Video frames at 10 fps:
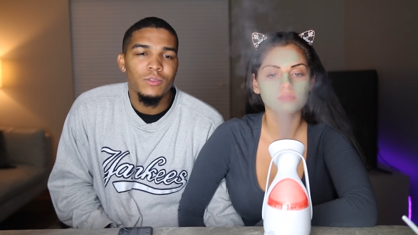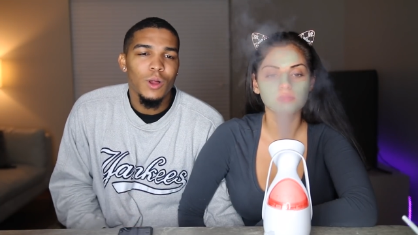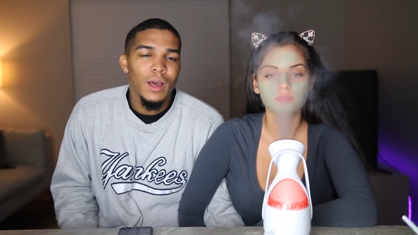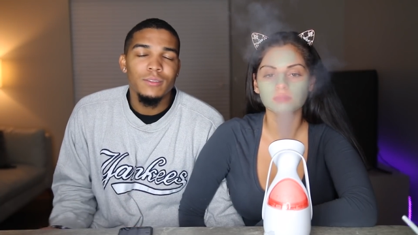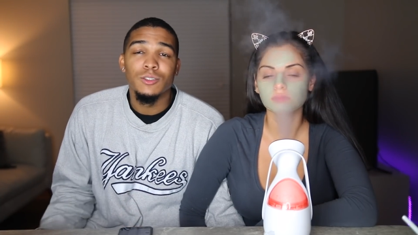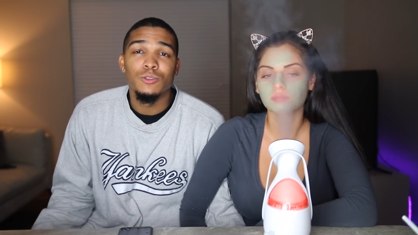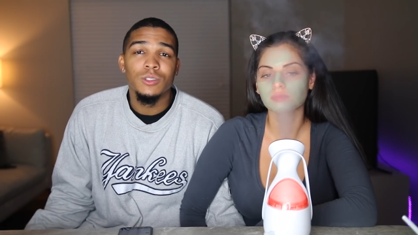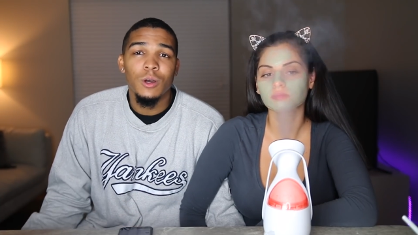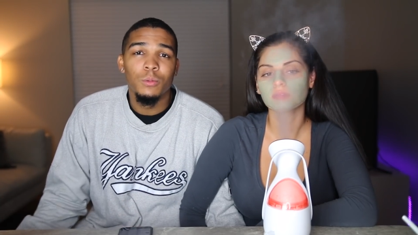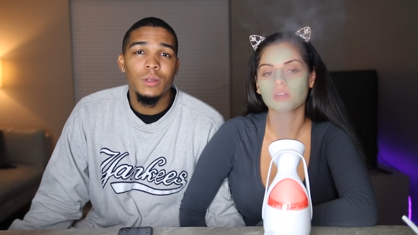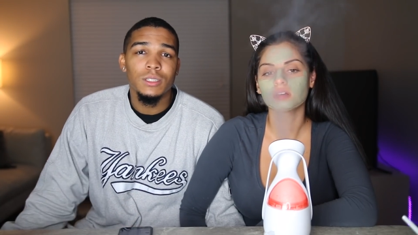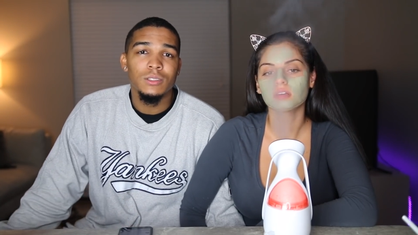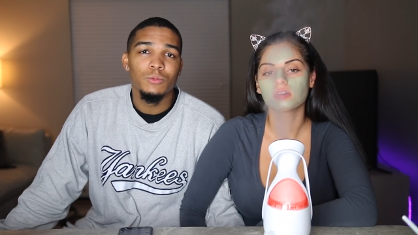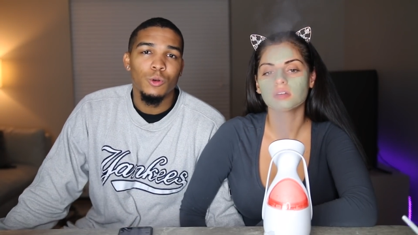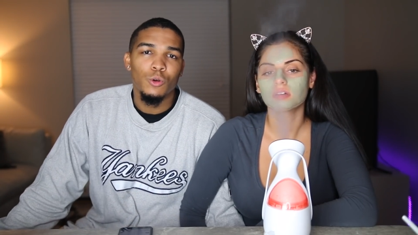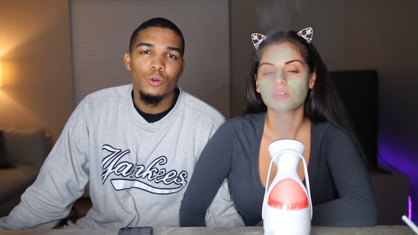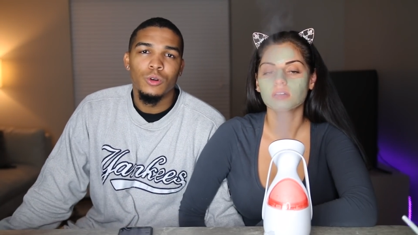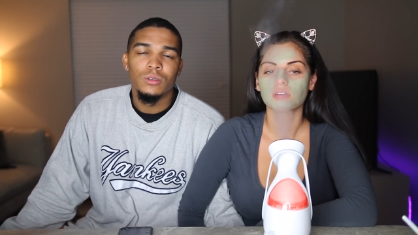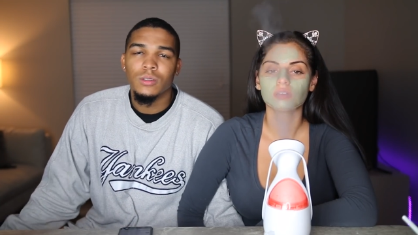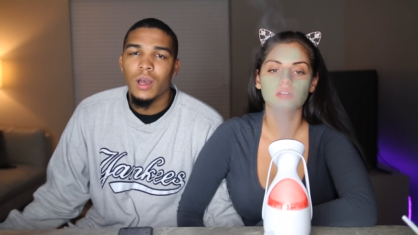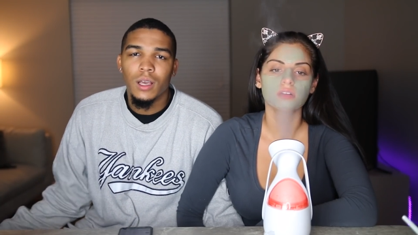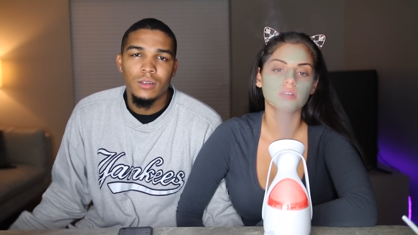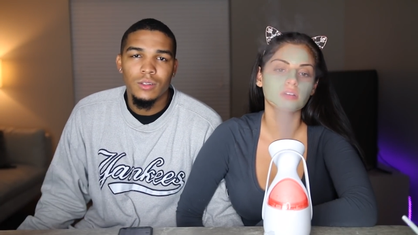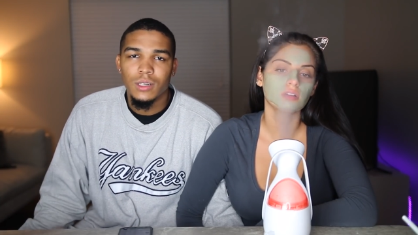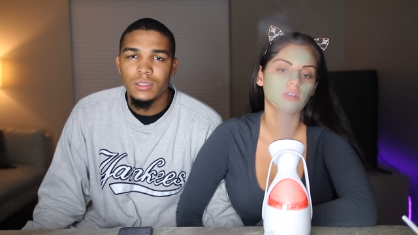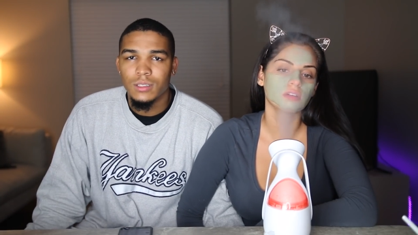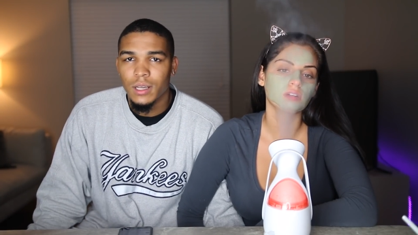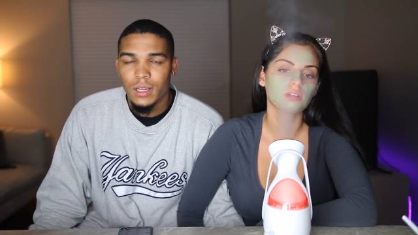Speaker 1: If all I had to do is go places and record, I can do that to the day